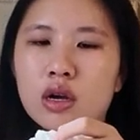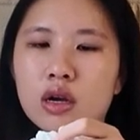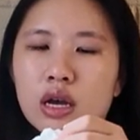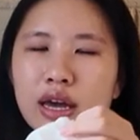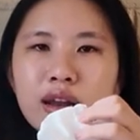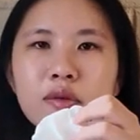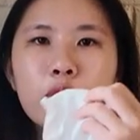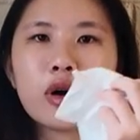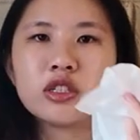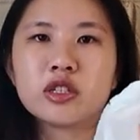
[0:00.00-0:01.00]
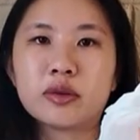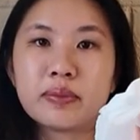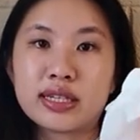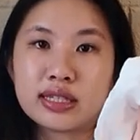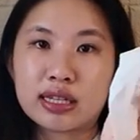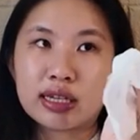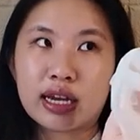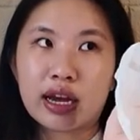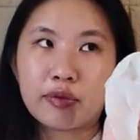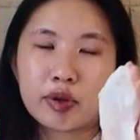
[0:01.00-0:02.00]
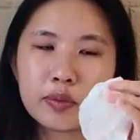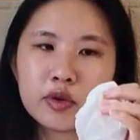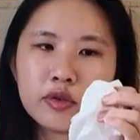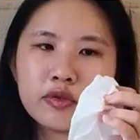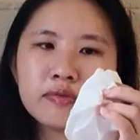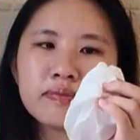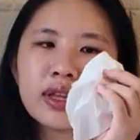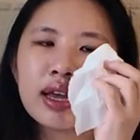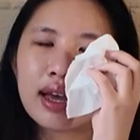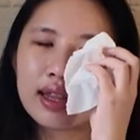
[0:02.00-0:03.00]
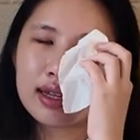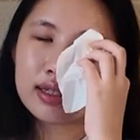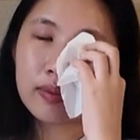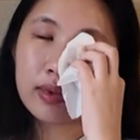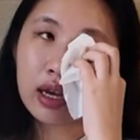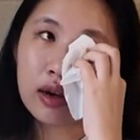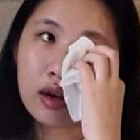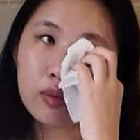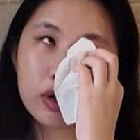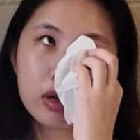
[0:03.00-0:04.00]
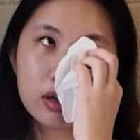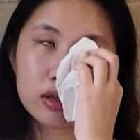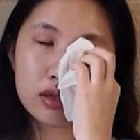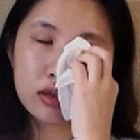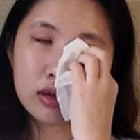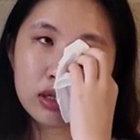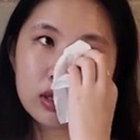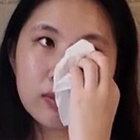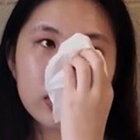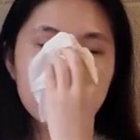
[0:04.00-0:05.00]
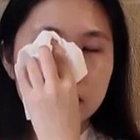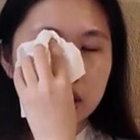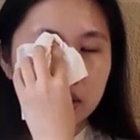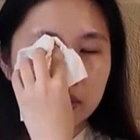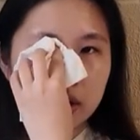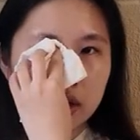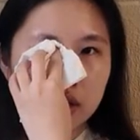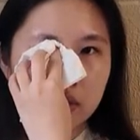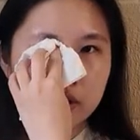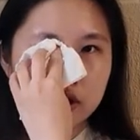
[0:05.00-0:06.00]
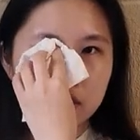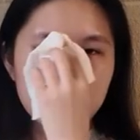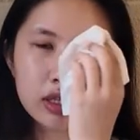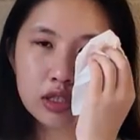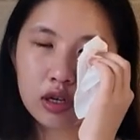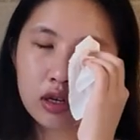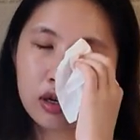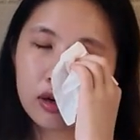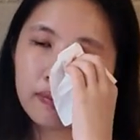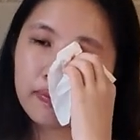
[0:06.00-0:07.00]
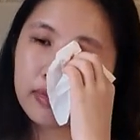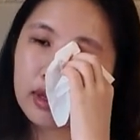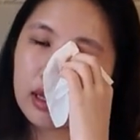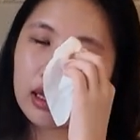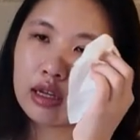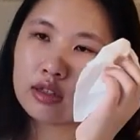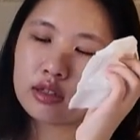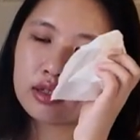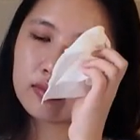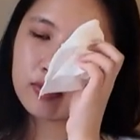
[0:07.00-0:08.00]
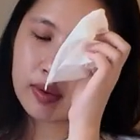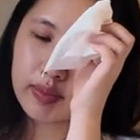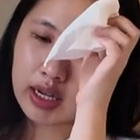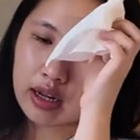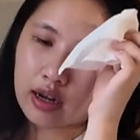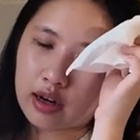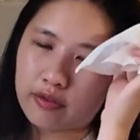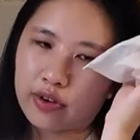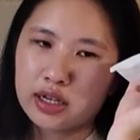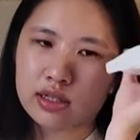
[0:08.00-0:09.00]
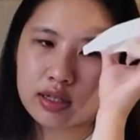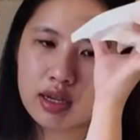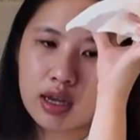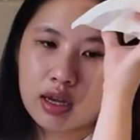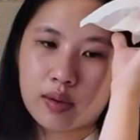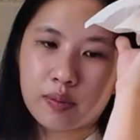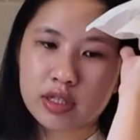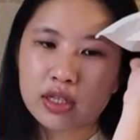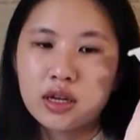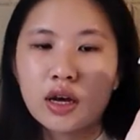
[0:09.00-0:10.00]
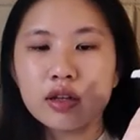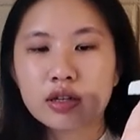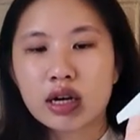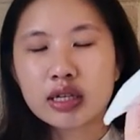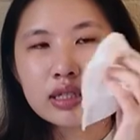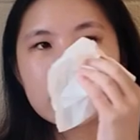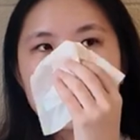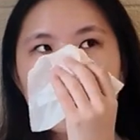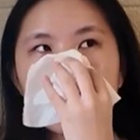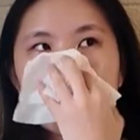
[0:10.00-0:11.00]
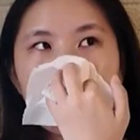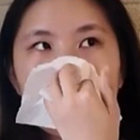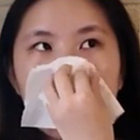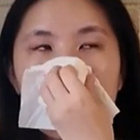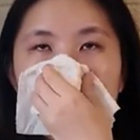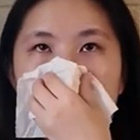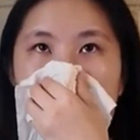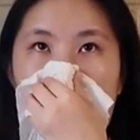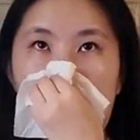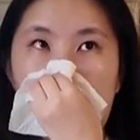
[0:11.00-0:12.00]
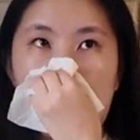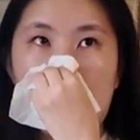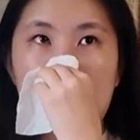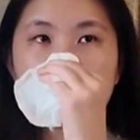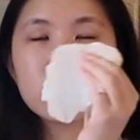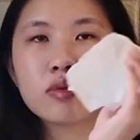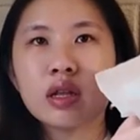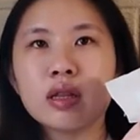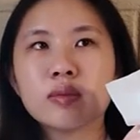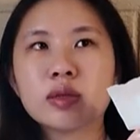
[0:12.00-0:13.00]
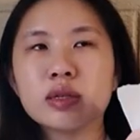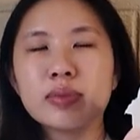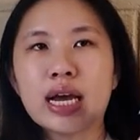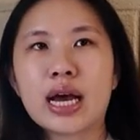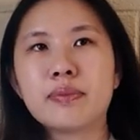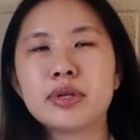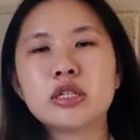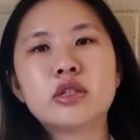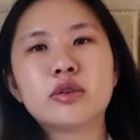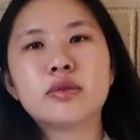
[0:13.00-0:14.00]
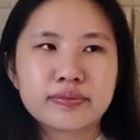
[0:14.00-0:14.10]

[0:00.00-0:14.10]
and watch her basically every move. And that's something I gotta work on too, because sometimes I could be a little bit too much on her. And that's something I gotta fix. But to the other cousins, I'm like, oh, I just want them to be happy too.